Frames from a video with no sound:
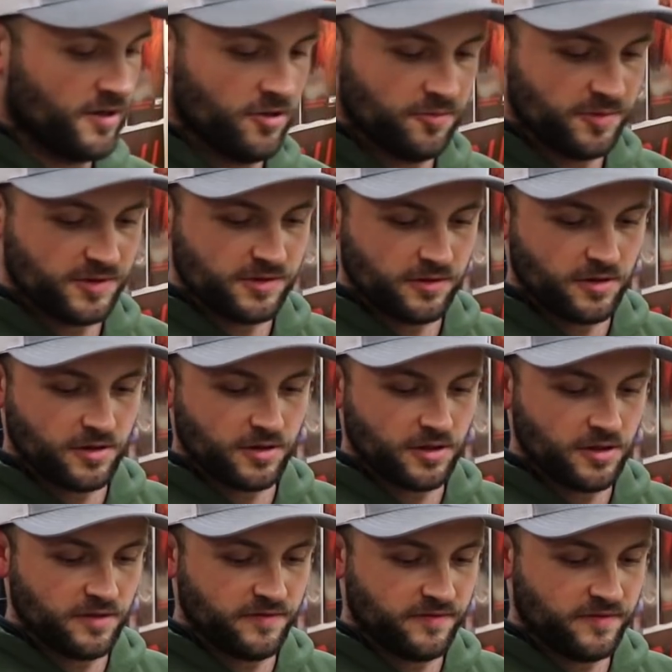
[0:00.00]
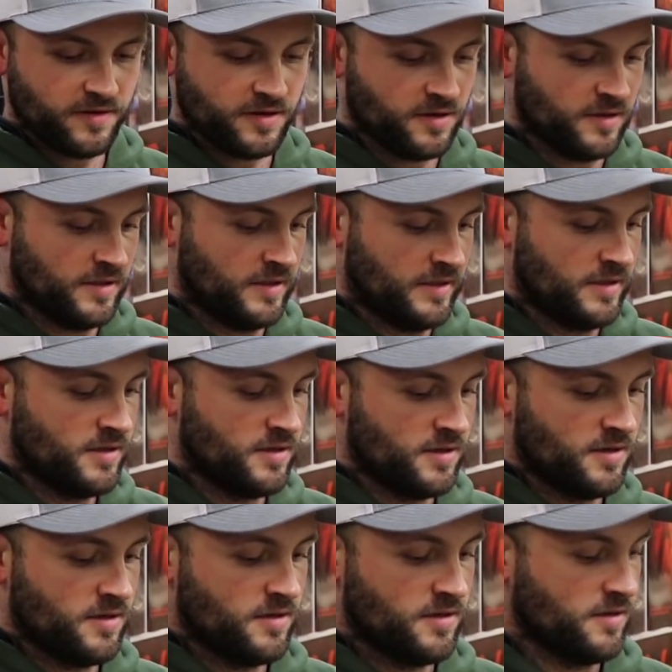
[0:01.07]
I hope it's long enough.
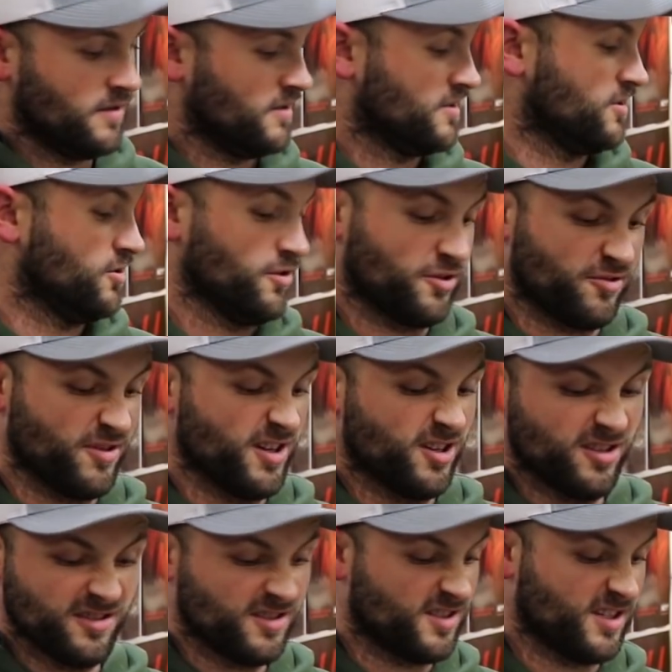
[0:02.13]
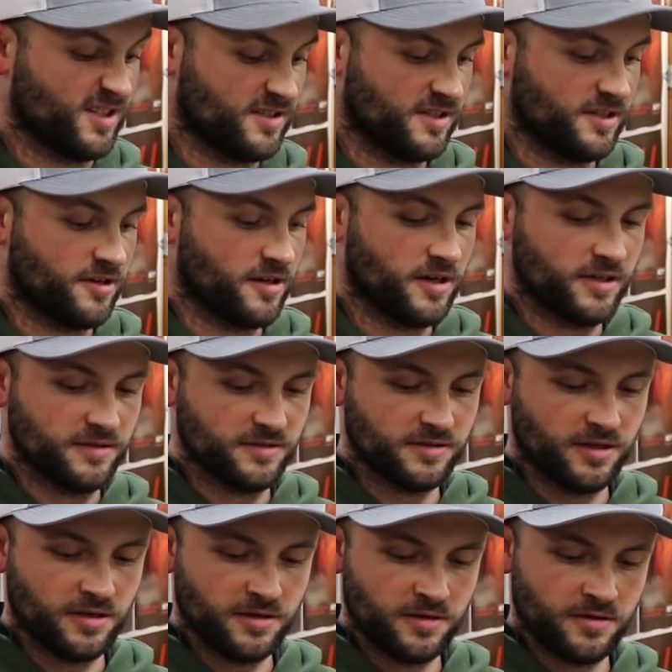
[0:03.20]
This is only 360 grains.